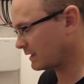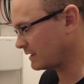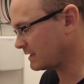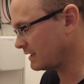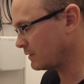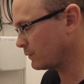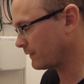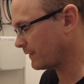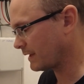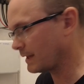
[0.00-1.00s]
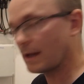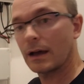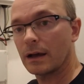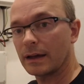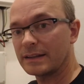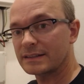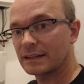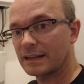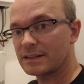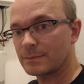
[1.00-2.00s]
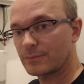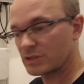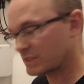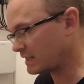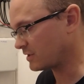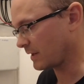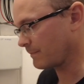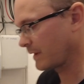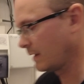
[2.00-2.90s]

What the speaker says: continue with the installation procedure.